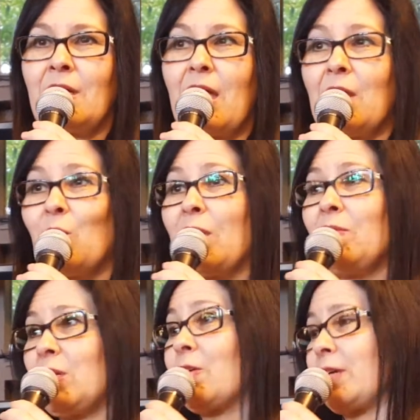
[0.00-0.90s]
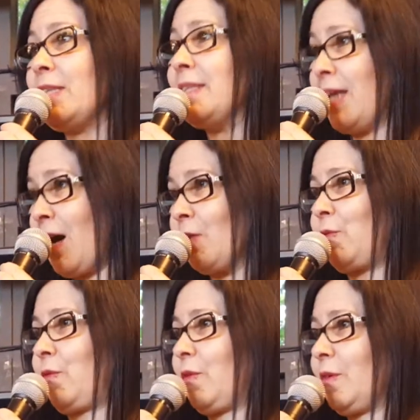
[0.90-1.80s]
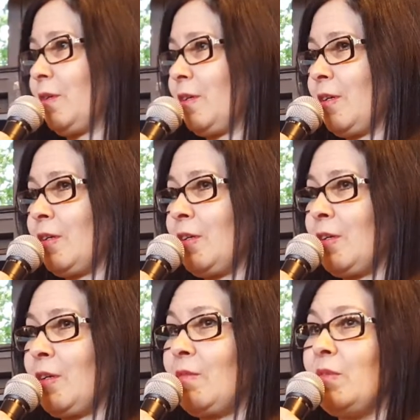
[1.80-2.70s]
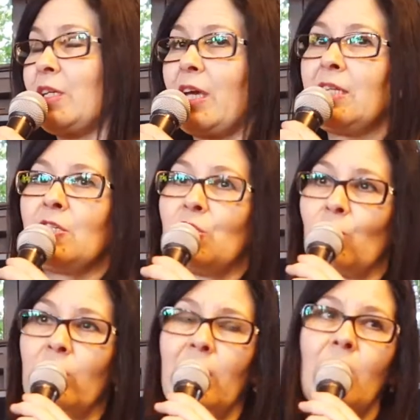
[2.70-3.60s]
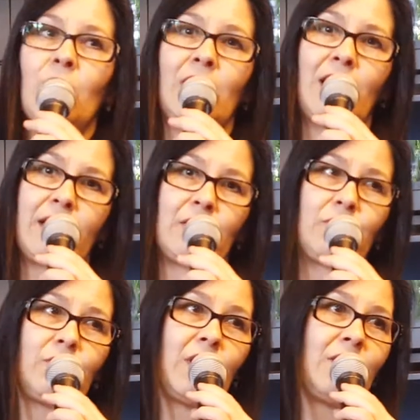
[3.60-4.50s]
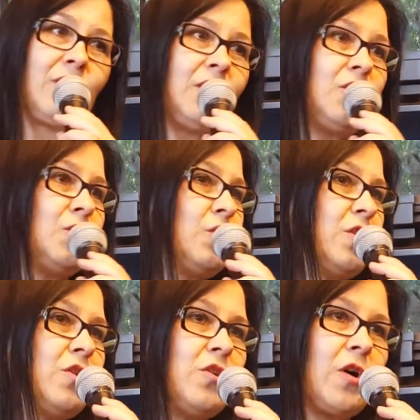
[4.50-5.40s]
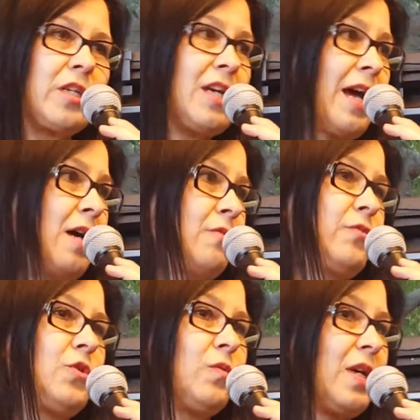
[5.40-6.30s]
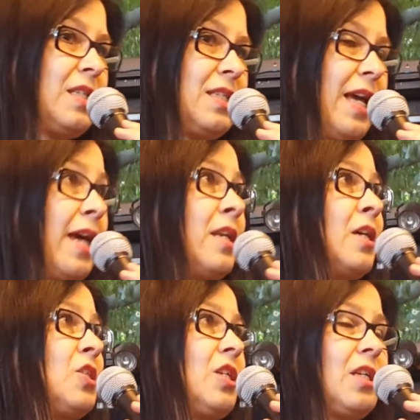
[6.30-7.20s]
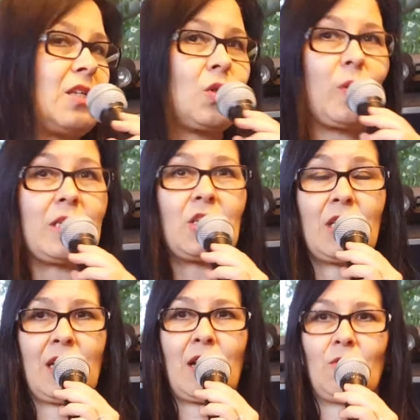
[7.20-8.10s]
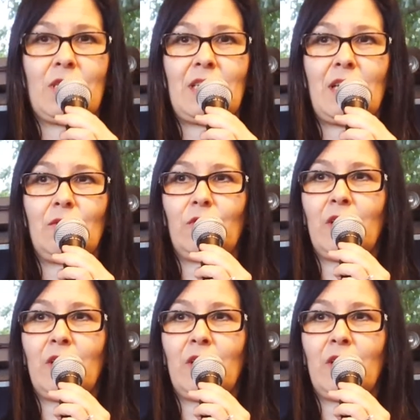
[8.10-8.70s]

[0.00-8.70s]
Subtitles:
And when we are enough, we can enjoy our life, and we do not have to waste energy in questioning ourselves.